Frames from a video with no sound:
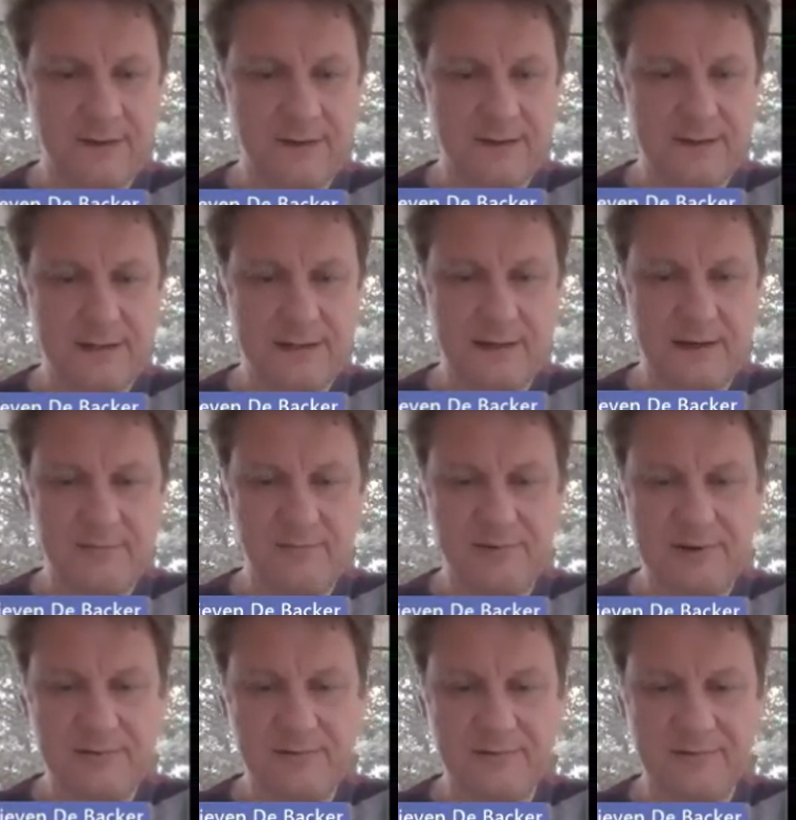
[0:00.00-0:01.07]
and then I
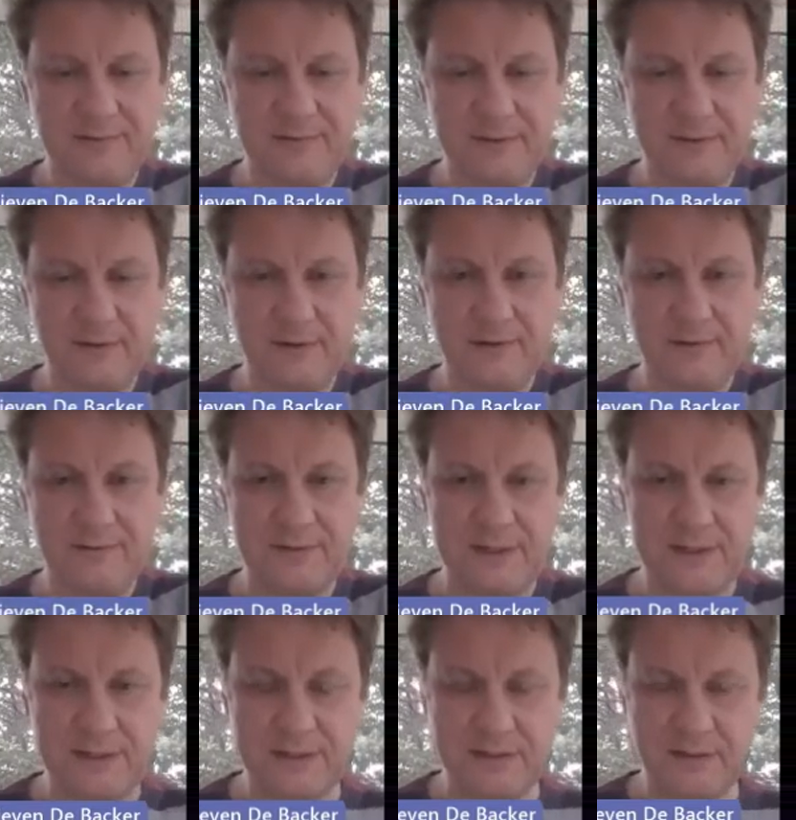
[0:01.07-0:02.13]
preserve
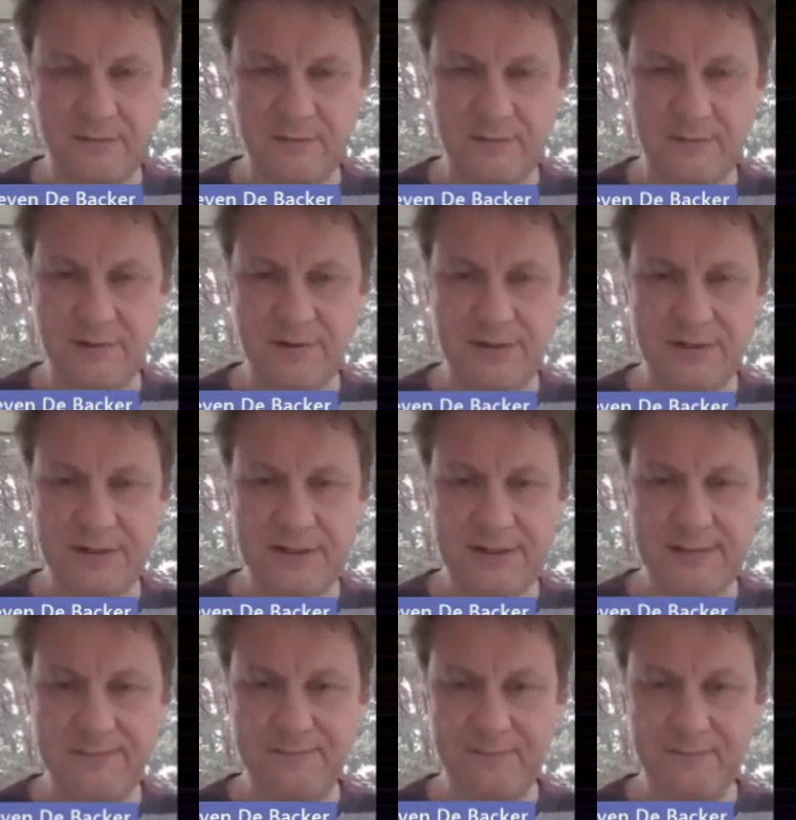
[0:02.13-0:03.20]
these numbers.